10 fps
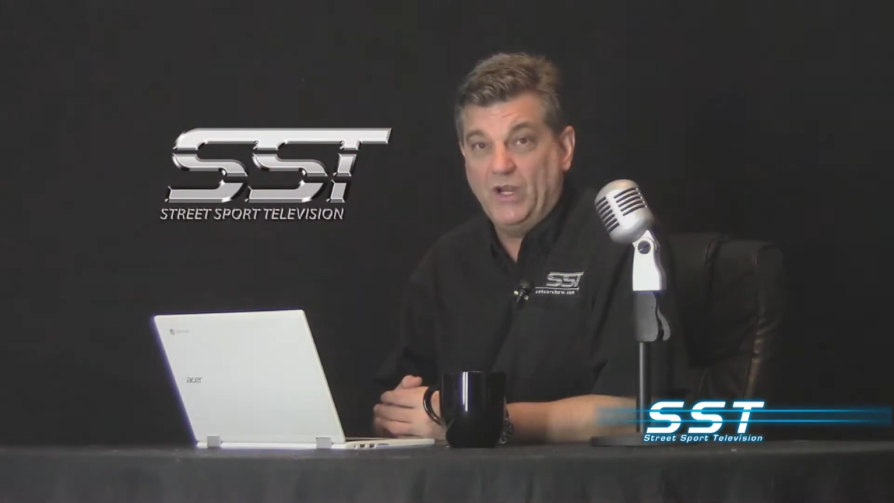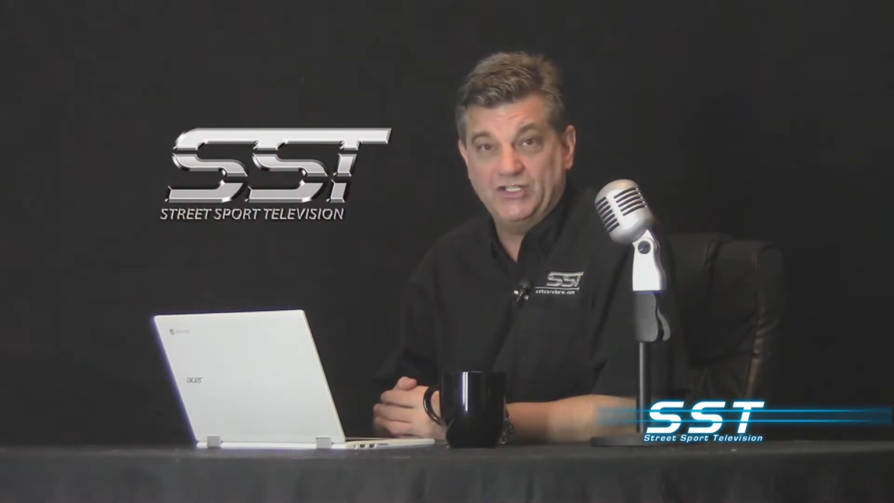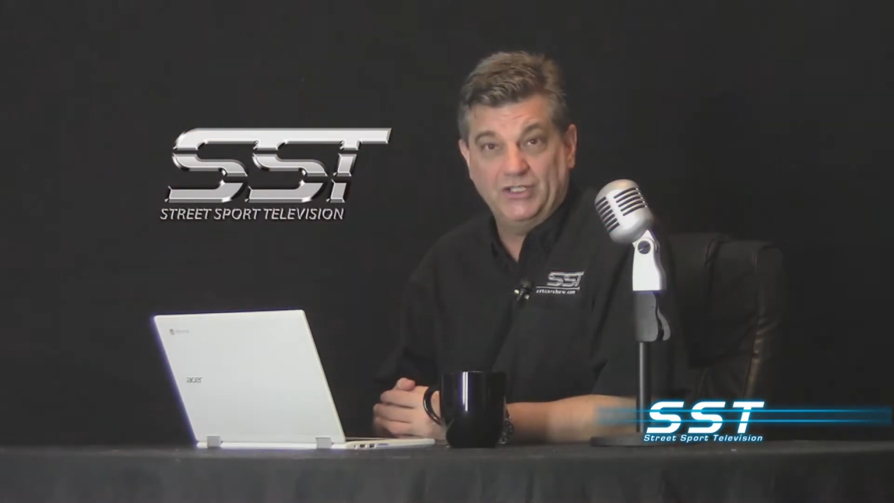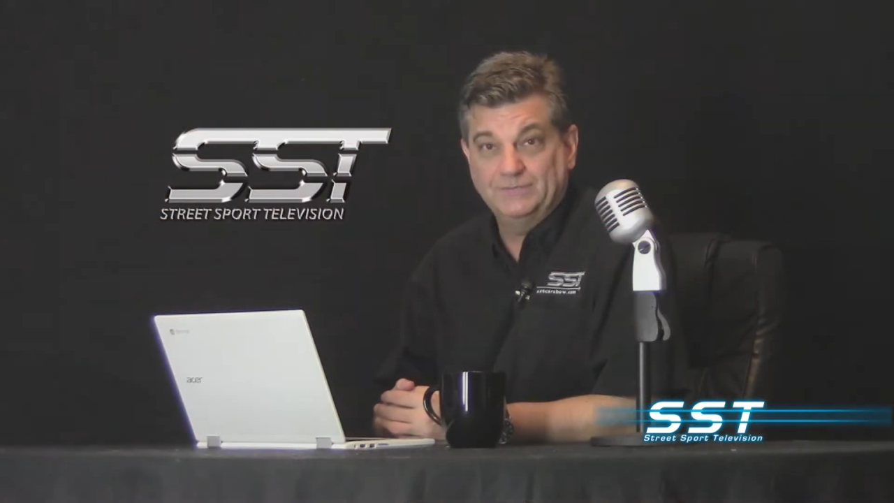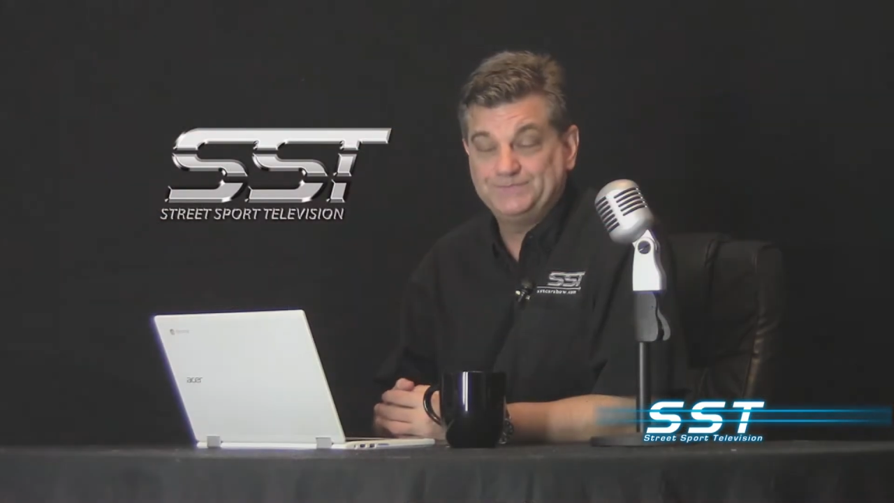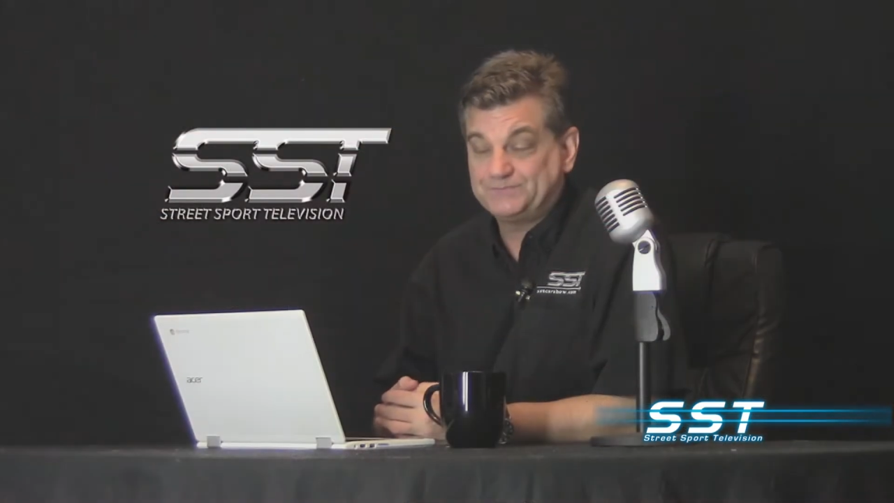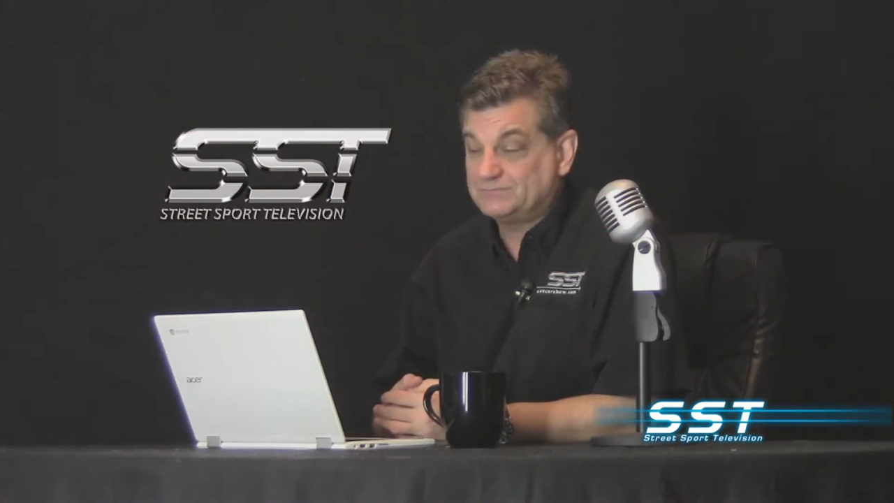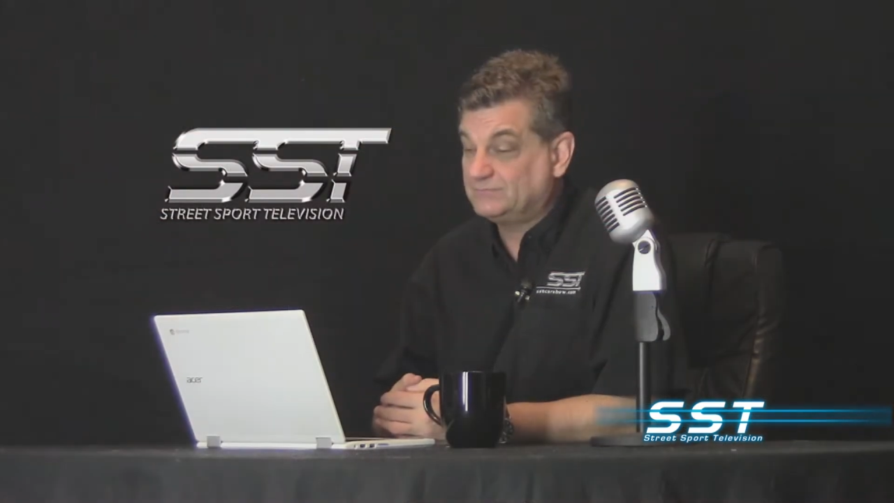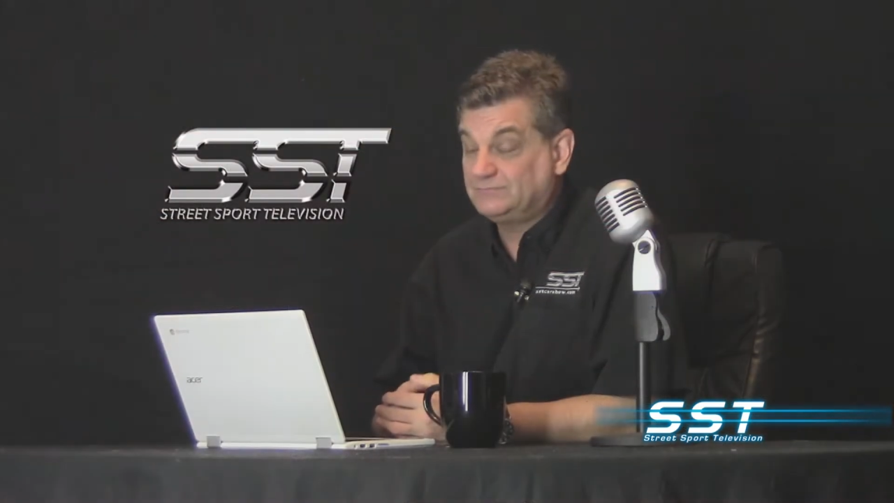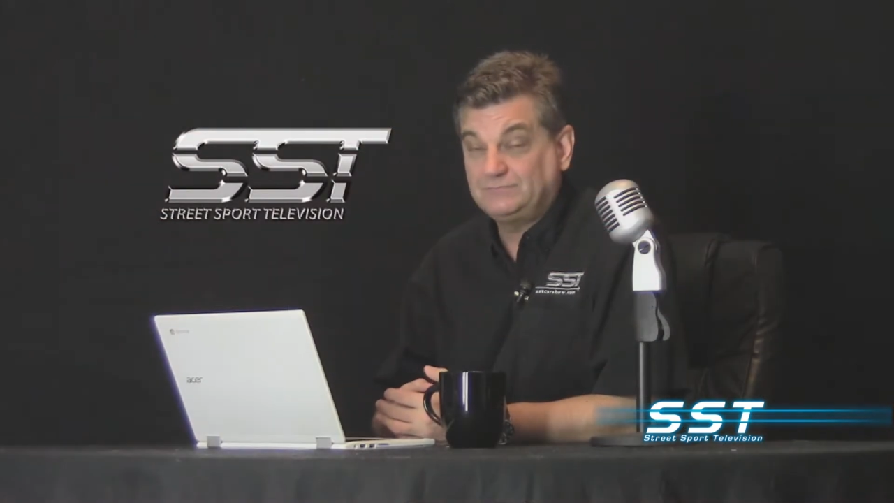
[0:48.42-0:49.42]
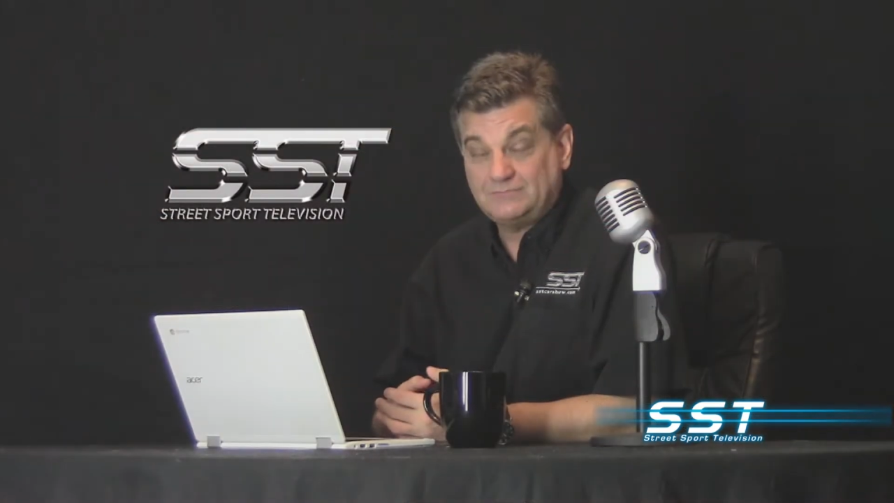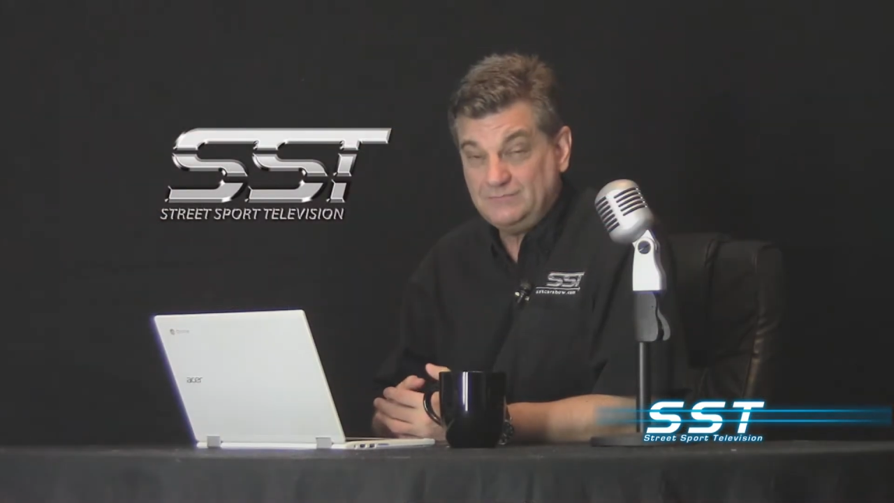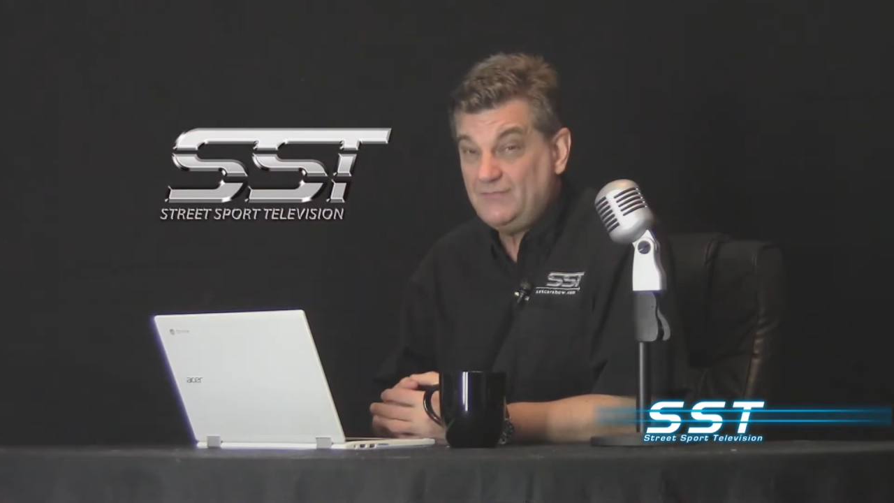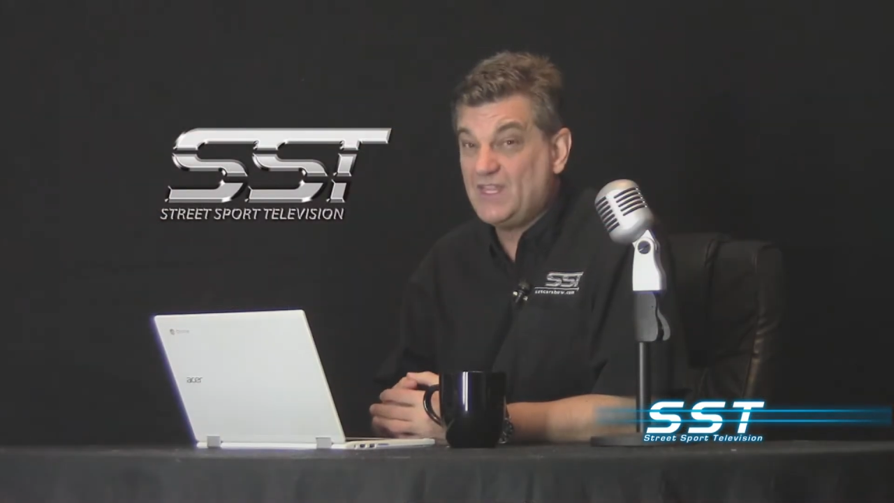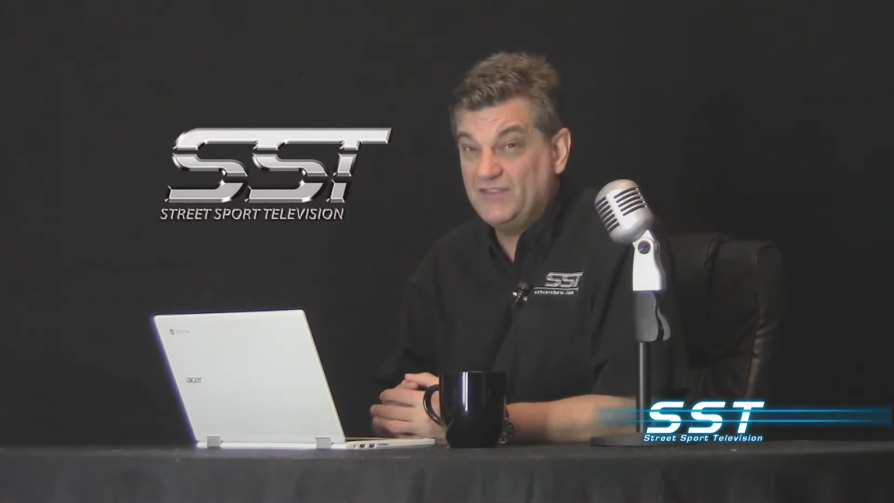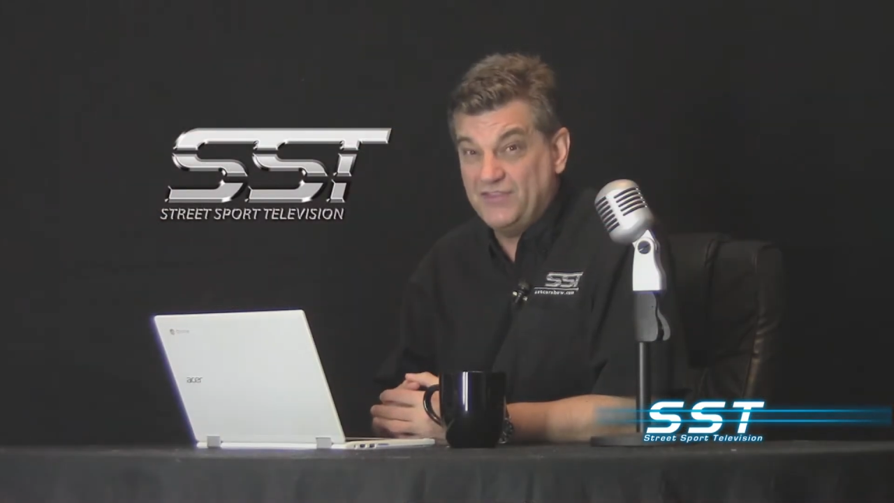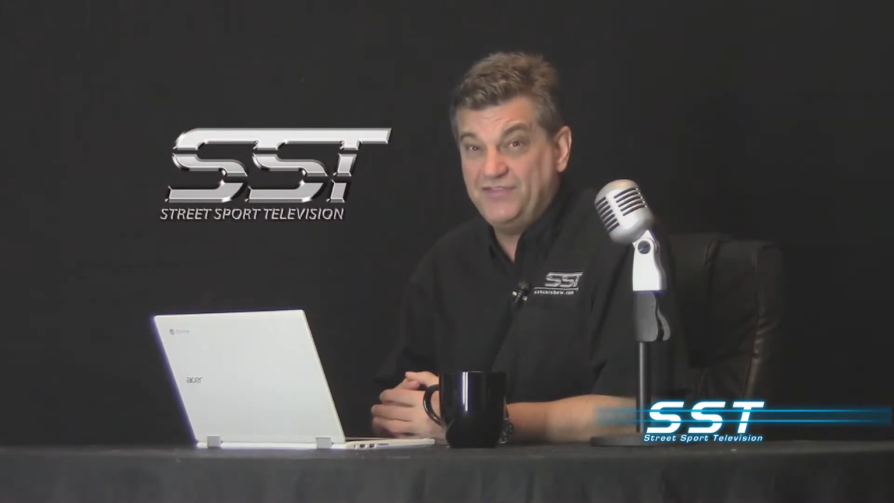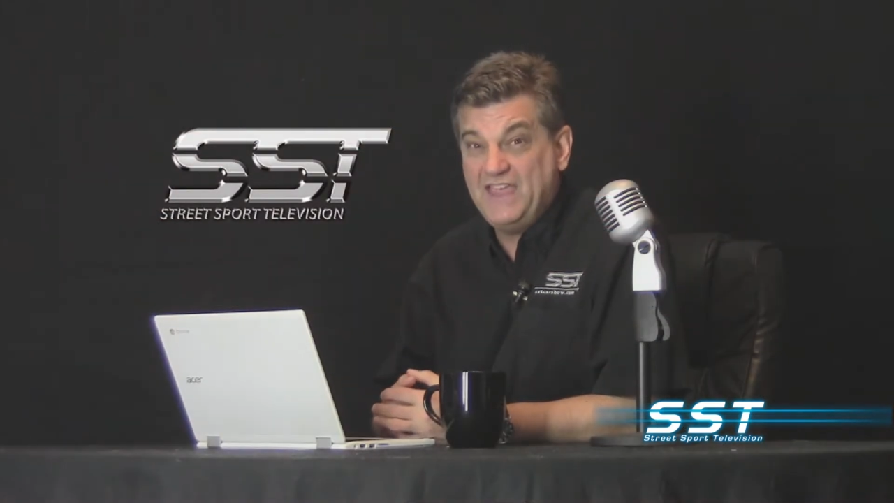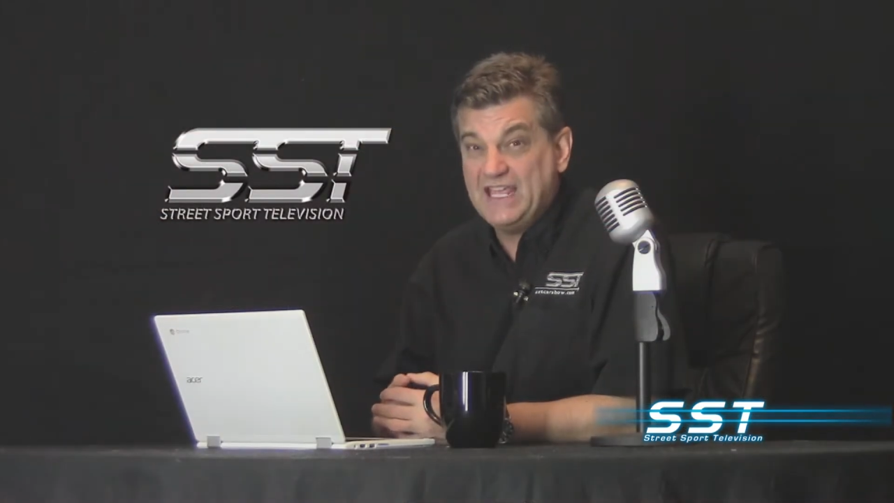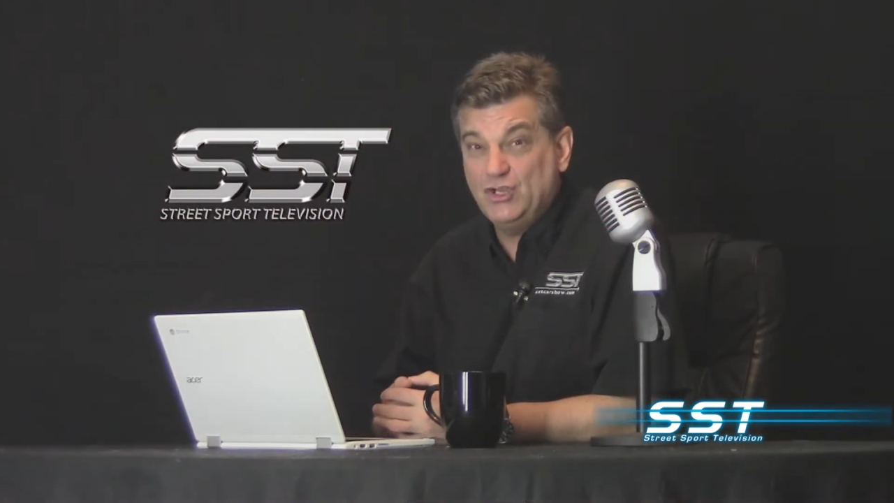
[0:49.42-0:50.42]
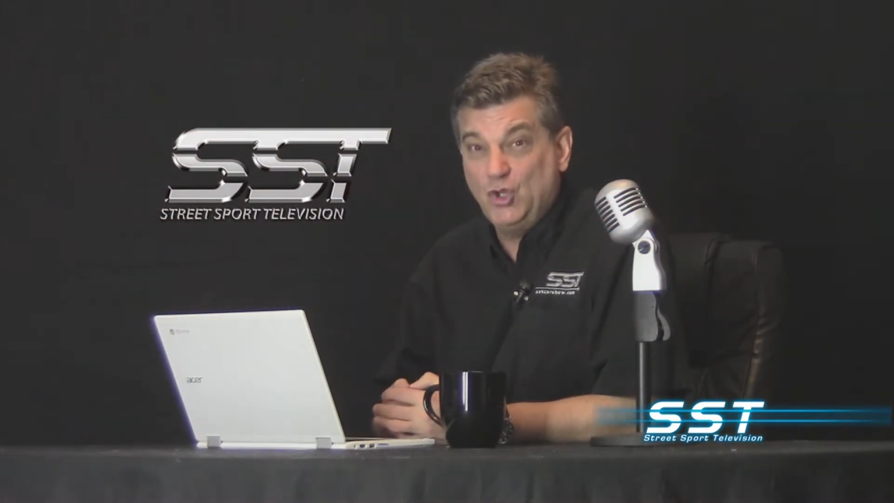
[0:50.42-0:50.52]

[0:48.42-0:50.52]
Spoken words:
winter. The thing